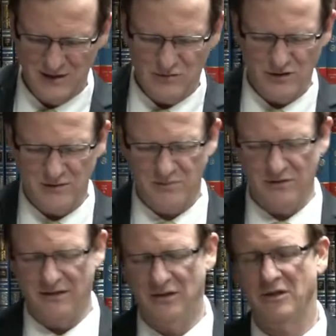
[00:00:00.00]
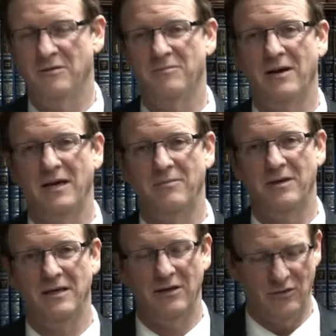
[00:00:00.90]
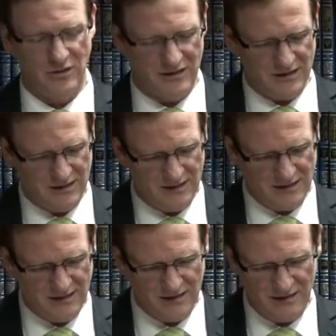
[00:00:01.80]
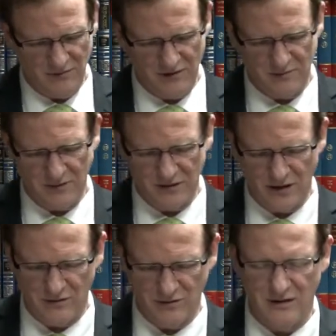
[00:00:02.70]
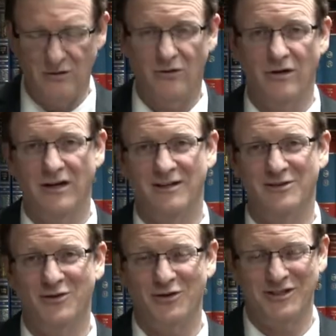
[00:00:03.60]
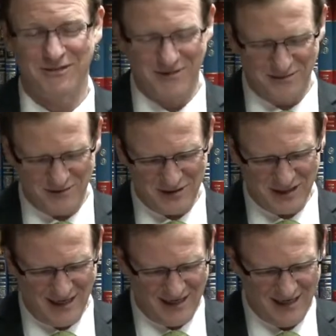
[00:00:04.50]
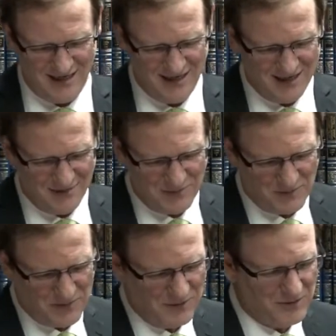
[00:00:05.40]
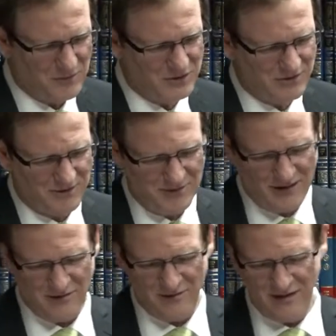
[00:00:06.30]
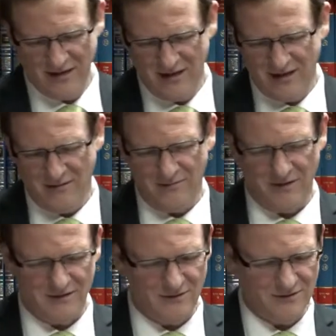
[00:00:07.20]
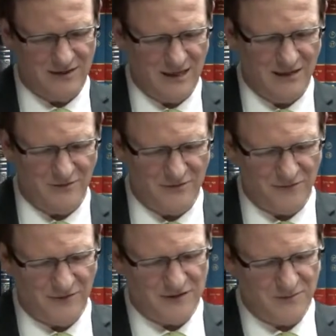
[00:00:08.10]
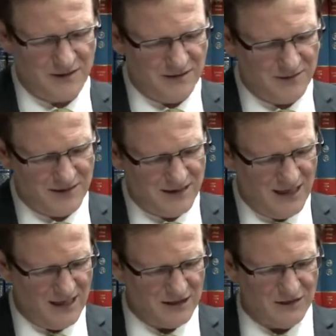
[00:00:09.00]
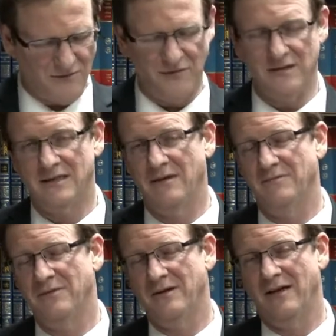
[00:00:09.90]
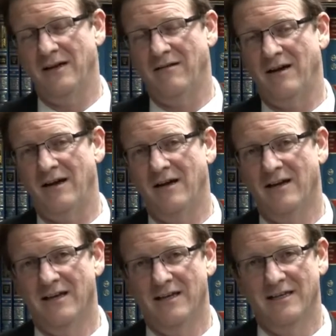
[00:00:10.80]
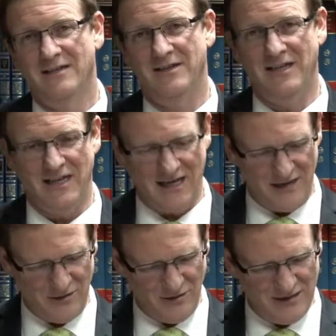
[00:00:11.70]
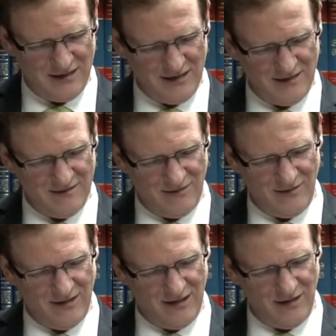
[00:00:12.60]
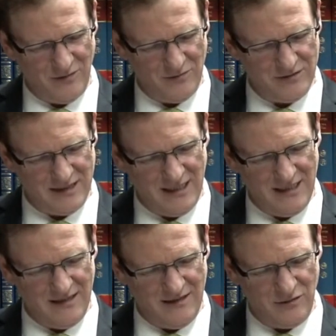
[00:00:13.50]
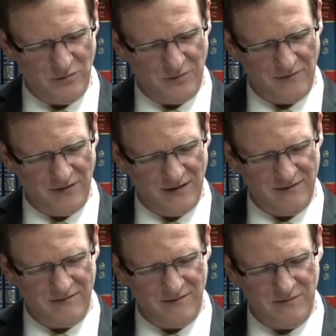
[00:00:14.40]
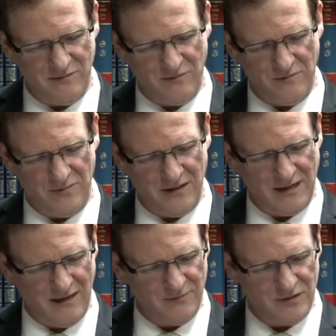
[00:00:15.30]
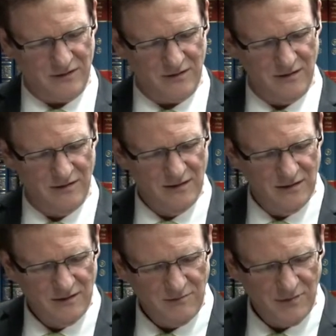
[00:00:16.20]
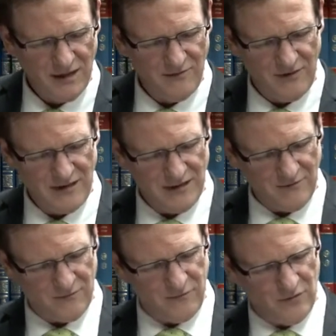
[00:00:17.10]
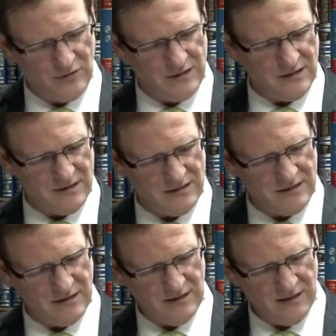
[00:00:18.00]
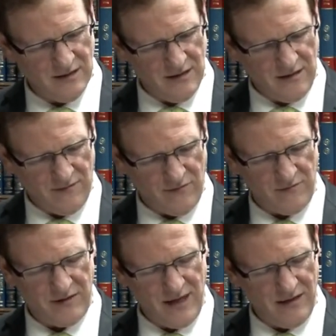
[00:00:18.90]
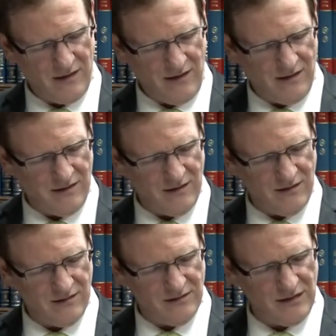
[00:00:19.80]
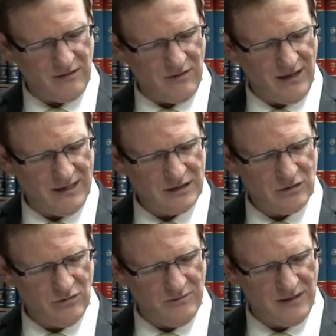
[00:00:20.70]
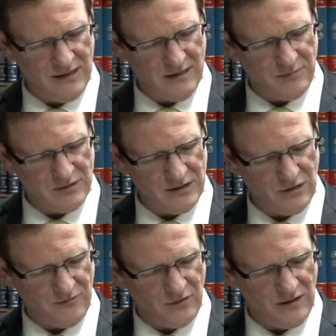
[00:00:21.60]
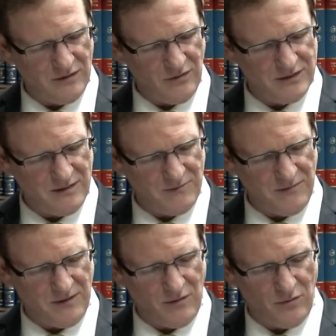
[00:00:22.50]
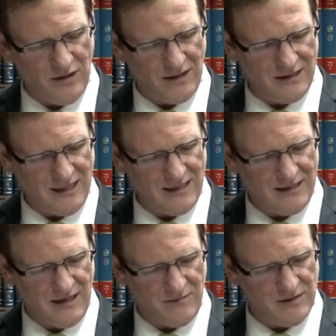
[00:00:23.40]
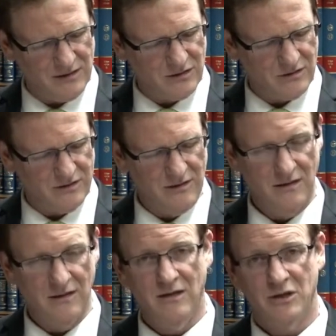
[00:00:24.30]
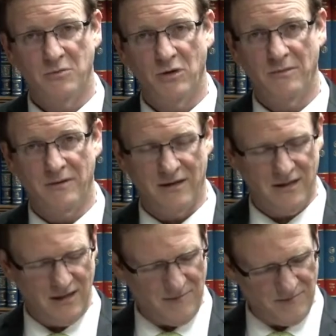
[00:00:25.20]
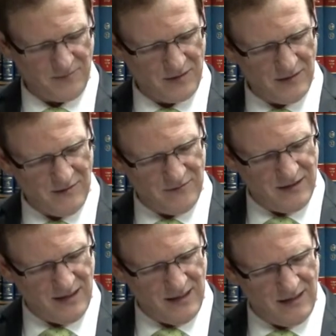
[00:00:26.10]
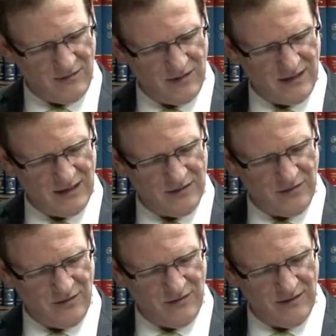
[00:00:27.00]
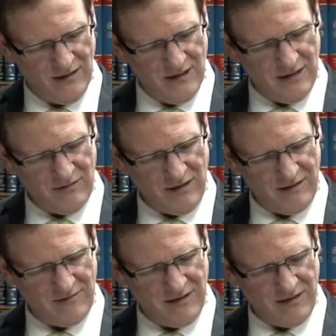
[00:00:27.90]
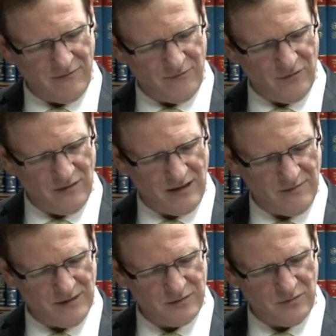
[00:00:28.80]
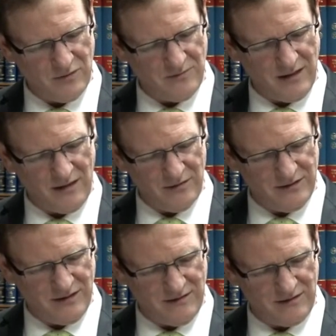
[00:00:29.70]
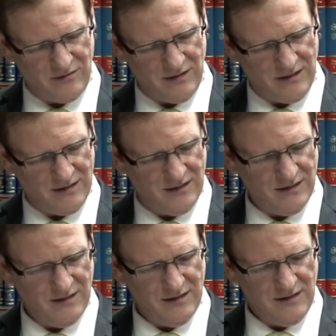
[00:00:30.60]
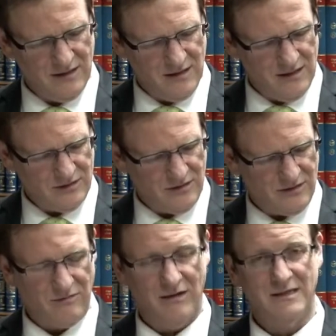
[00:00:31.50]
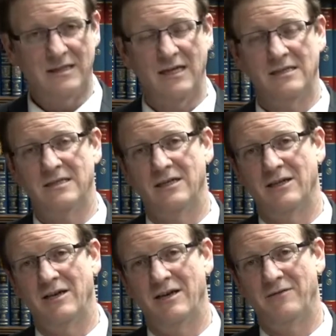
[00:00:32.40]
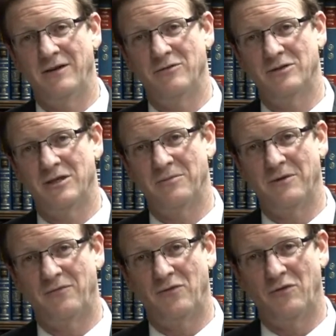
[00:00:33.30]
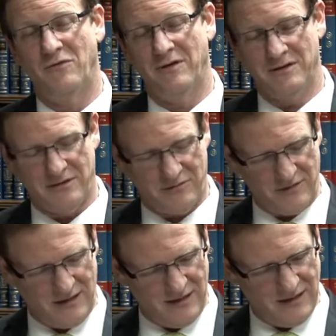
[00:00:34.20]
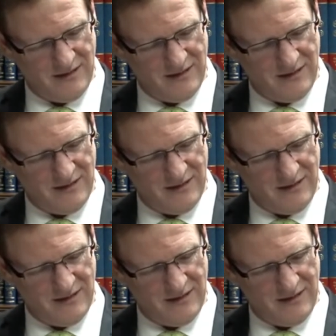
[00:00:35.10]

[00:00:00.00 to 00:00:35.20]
to his position by being anointed with special anointing oil. It's called Shemen Amishcha, prepared by Moshe Rabbeinu. But toward the end of the first Beit Hamikdash, the first temple era, the anointing oil was hidden to prevent it from being captured by invading forces. From then on, the Kohen assumed the position of Kohen Gadol simply by wearing the eight garments Shmone Bgadim of the Kohen Gadol rather than the four garments worn by ordinary Kohen. So the Torah states in uh, Leviticus chapter 4, verse 3,